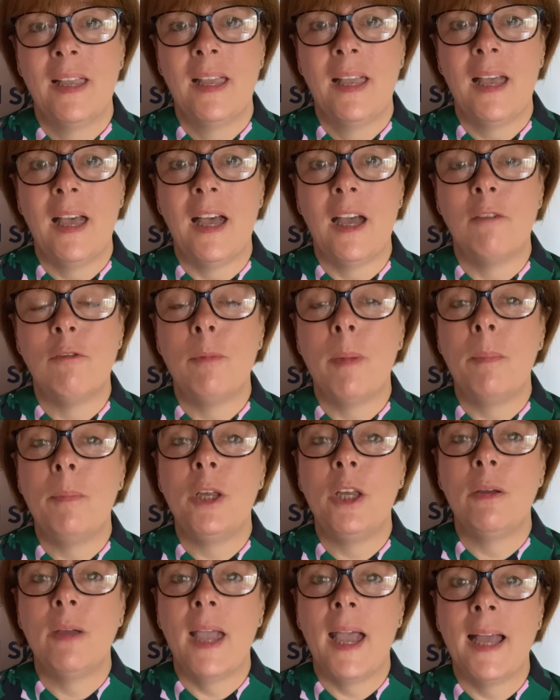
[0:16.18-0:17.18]
Remember,
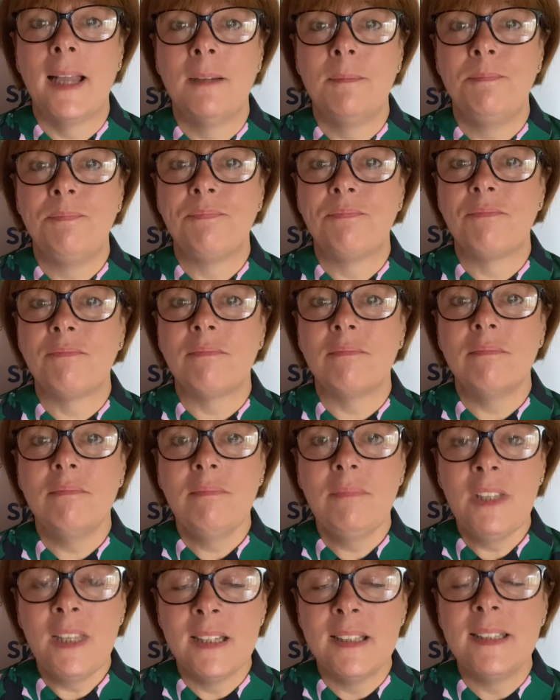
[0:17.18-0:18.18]
you can
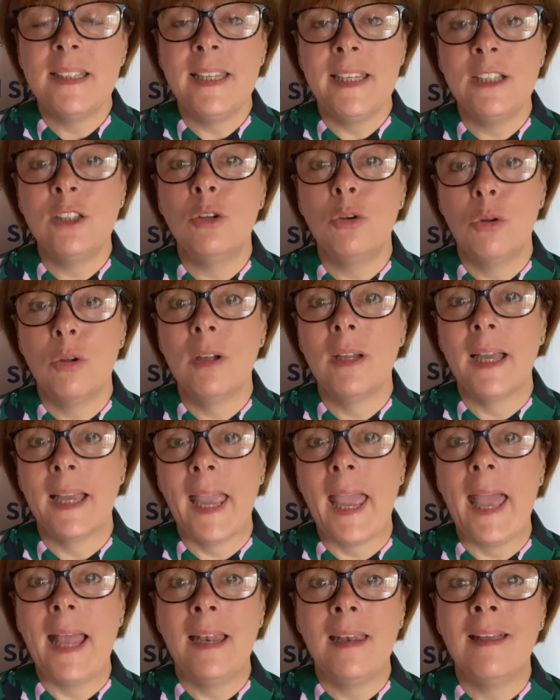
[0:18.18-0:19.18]
see it all
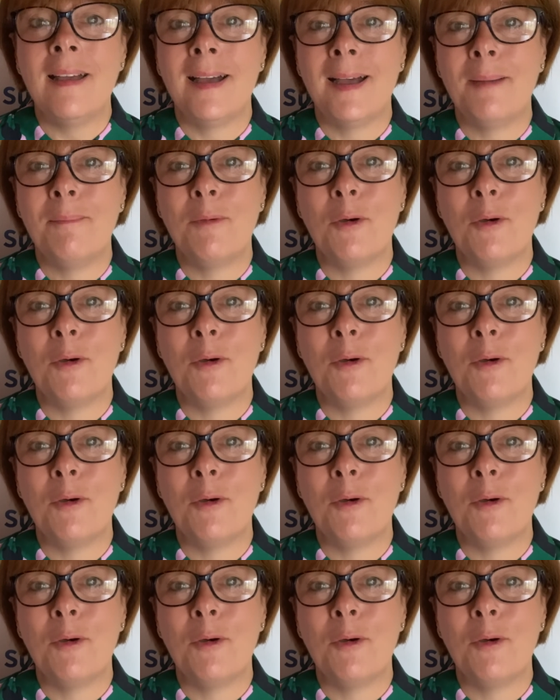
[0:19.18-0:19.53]
again,